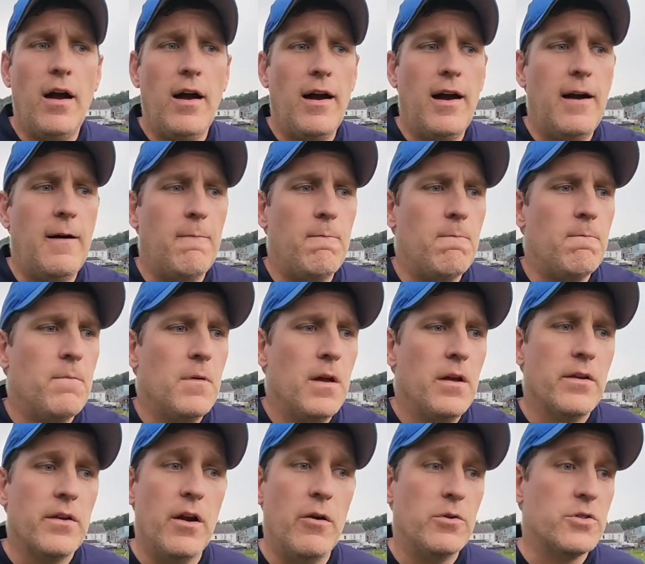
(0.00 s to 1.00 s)
Um, you
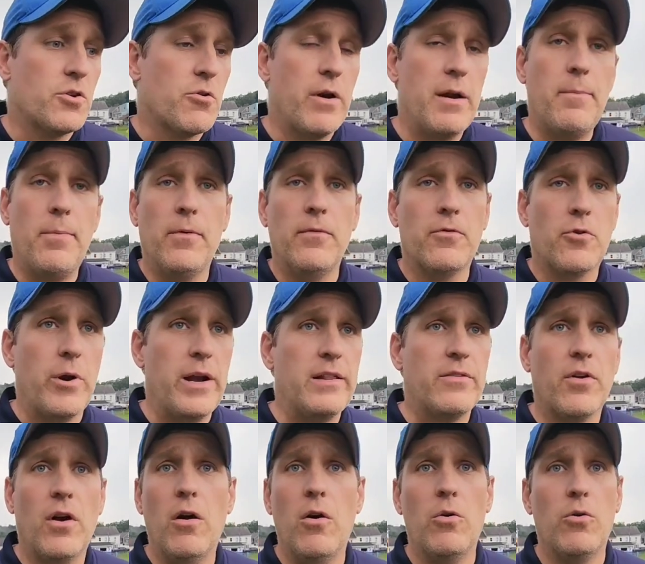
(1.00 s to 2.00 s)
know, it was great,
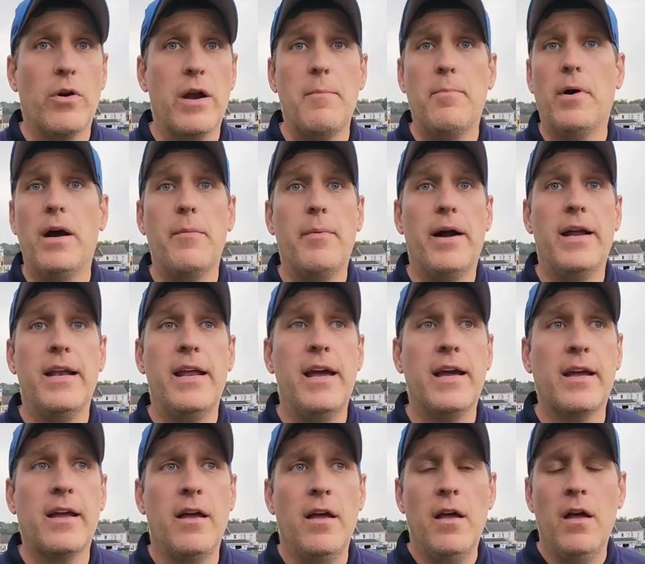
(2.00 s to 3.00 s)
great throw, great play by
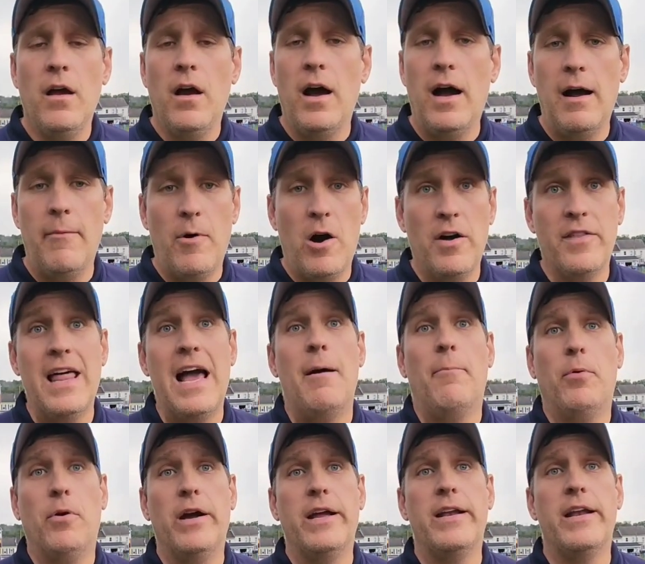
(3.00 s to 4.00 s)
Nick. Um, on
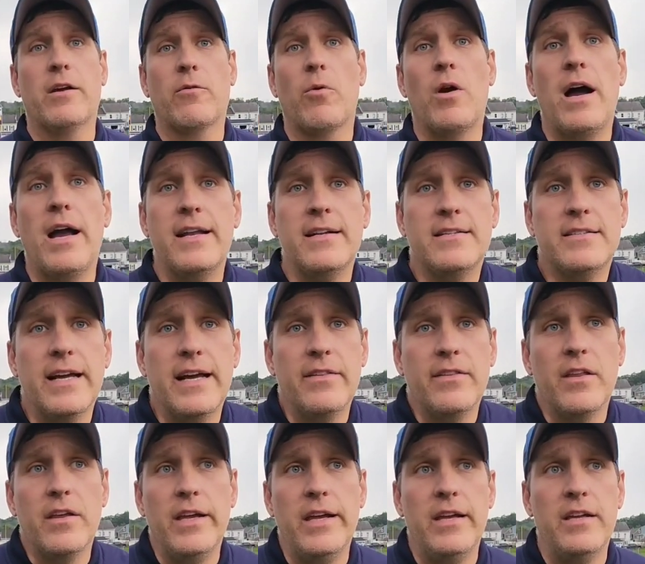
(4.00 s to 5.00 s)
that play, Nick Ryan
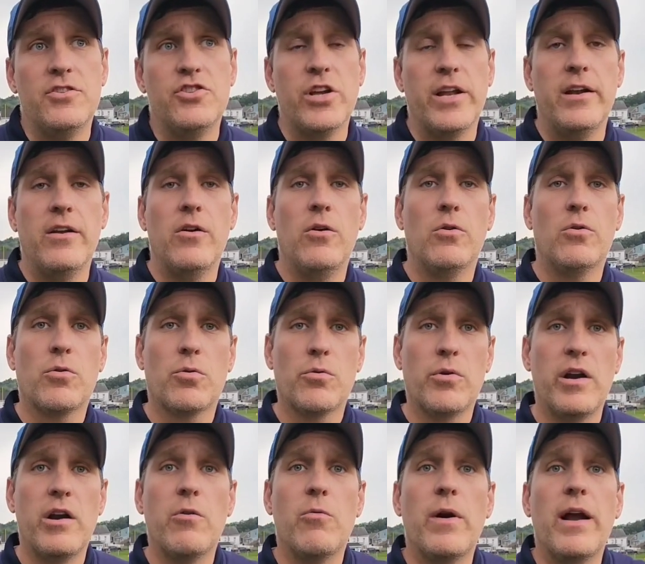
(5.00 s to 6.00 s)
set the Shenandoah
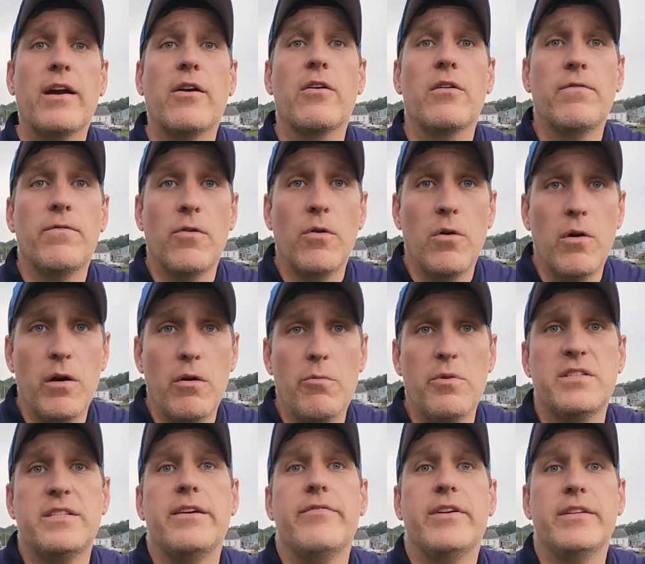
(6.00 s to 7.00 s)
career record
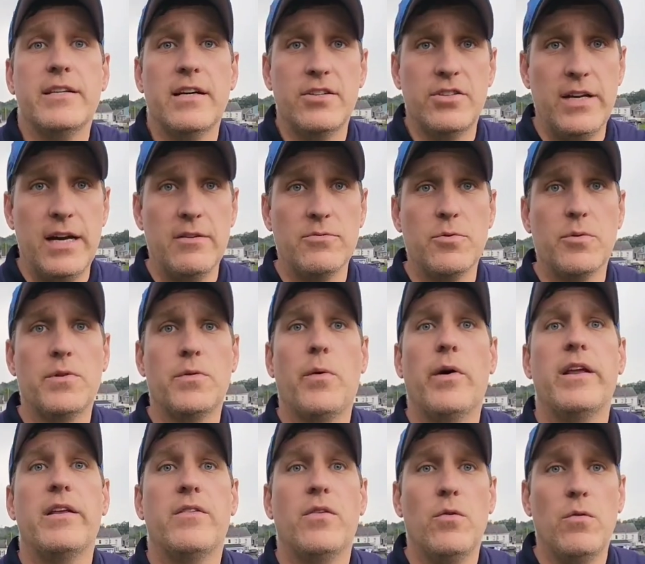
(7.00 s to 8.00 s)
for receiving touchdowns with
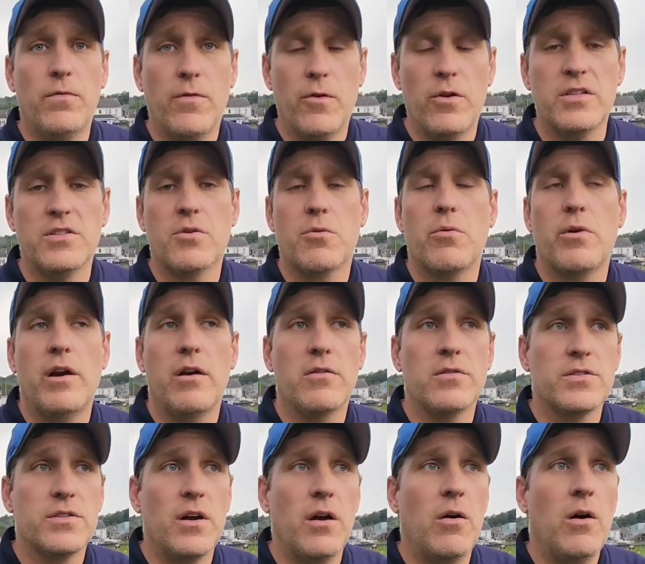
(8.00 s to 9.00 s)
22 for his
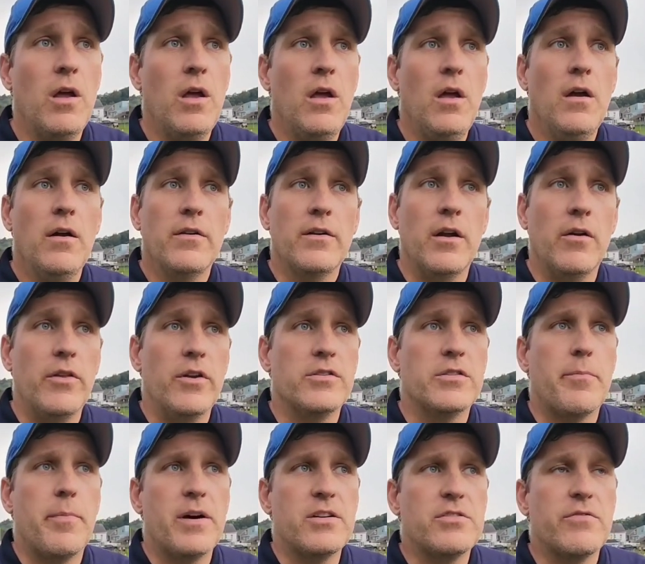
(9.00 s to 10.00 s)
career. So, you know,
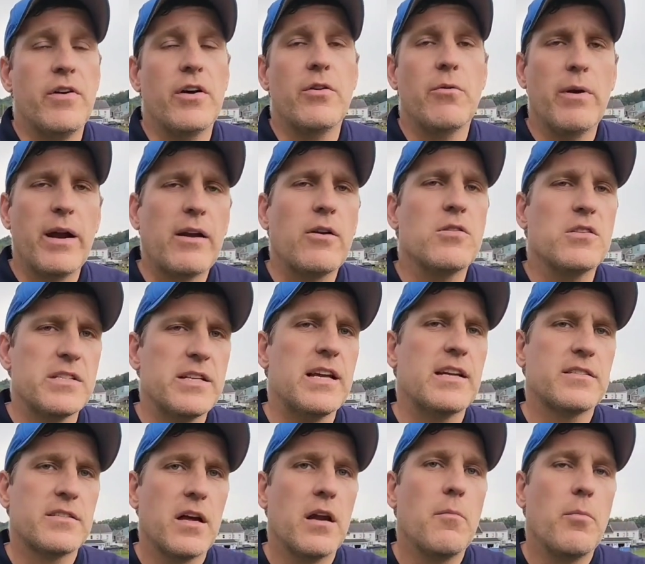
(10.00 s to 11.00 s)
there's a bunch of other
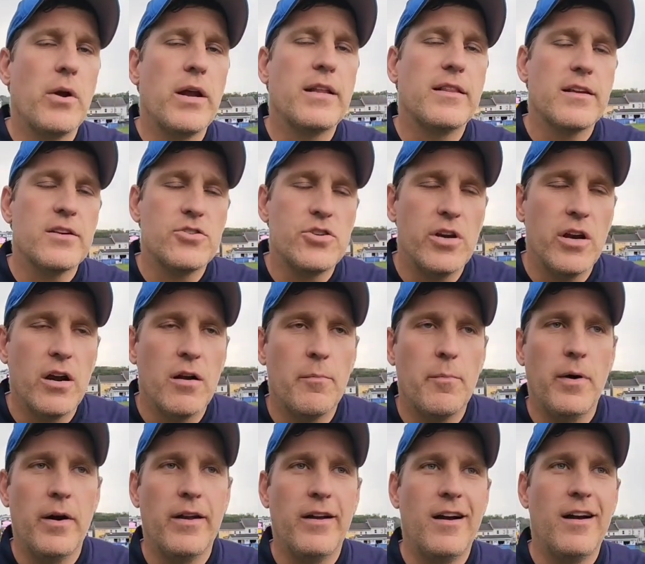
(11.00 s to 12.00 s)
records Nick's going to break this
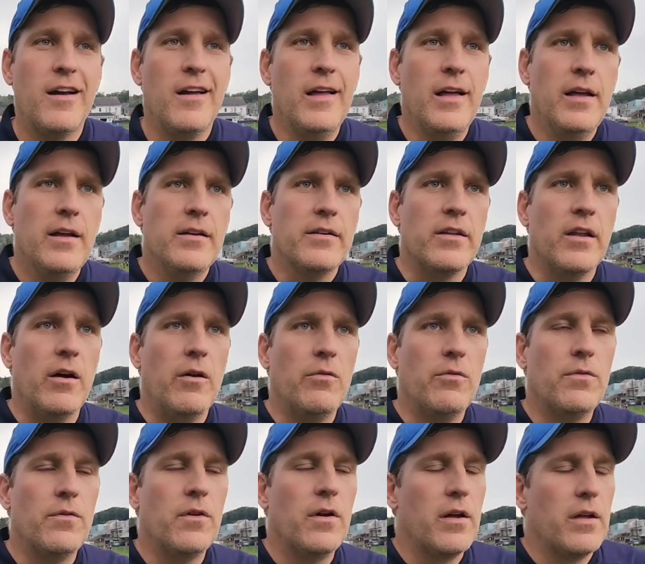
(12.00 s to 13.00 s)
year. But, yeah. uh, you
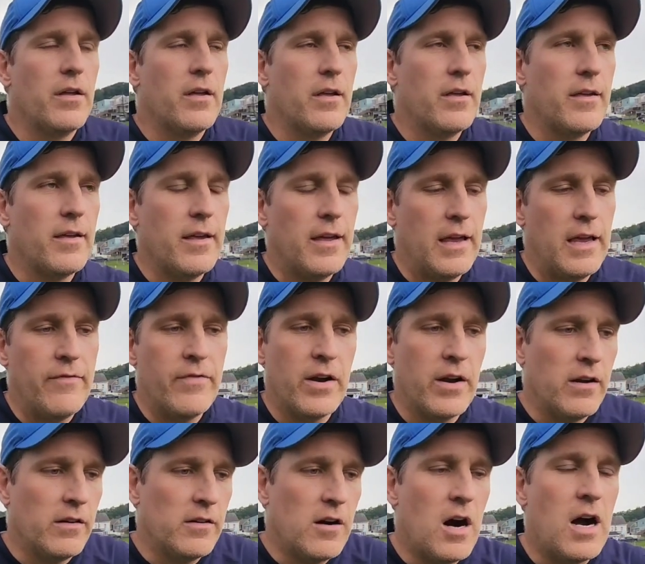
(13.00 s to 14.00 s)
know,
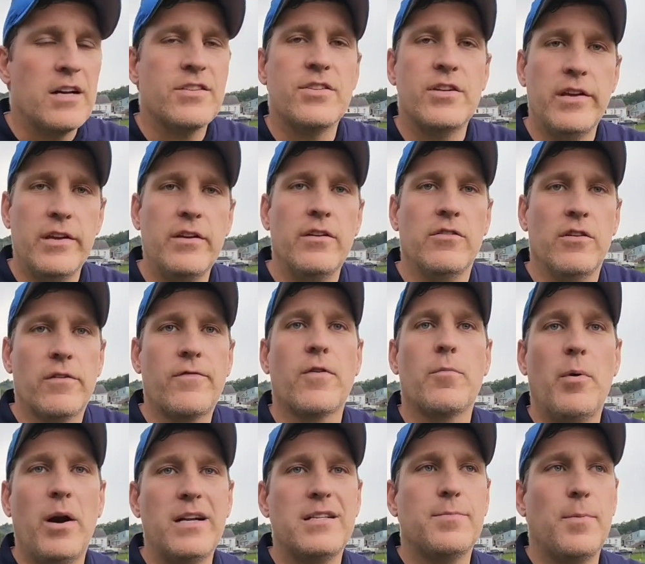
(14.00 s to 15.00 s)
even in a loss, you, you, look
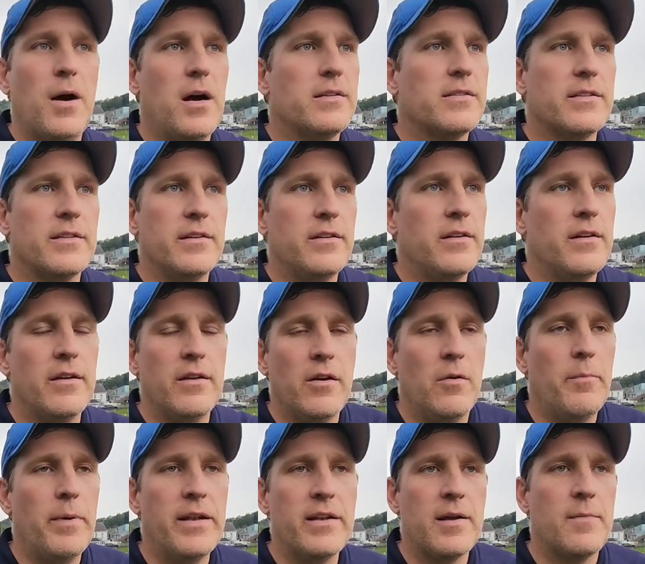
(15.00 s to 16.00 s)
for bright spots, and,
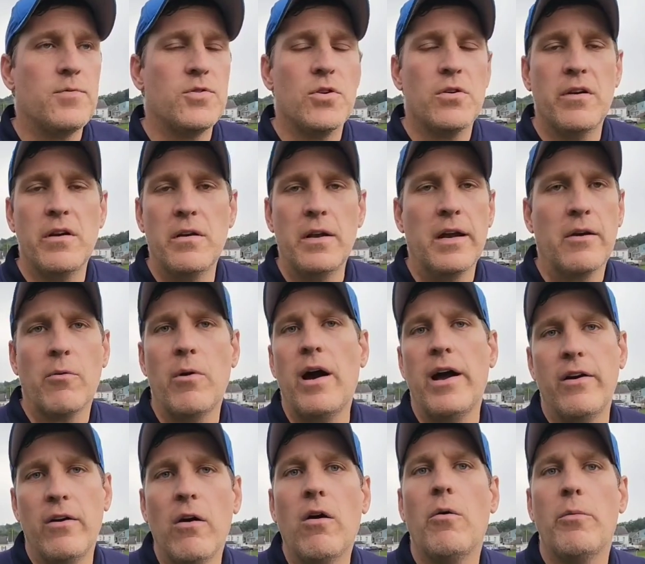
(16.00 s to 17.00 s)
you know, Ben Dempster and Nick
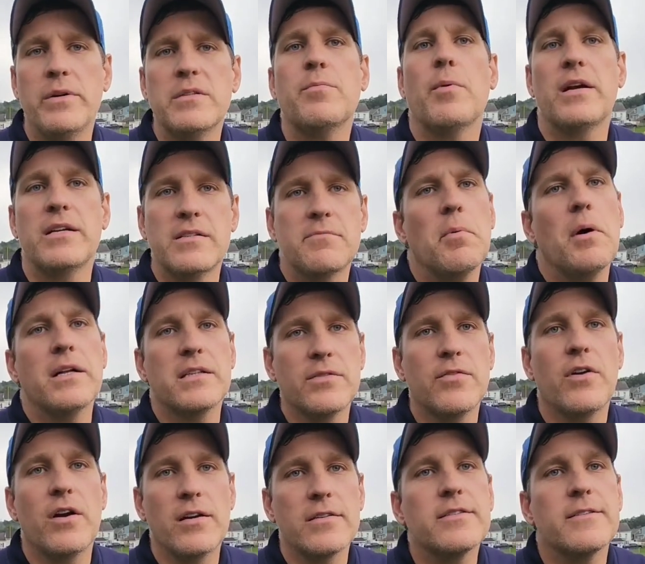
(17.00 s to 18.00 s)
Ryan are always bright
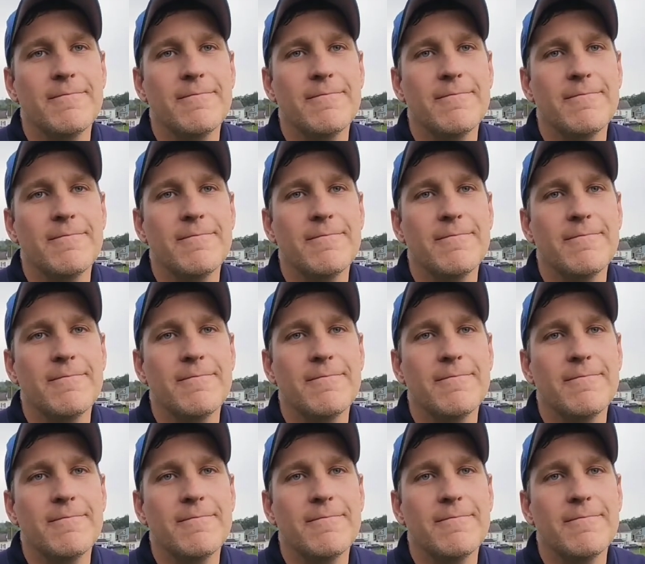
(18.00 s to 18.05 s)
spots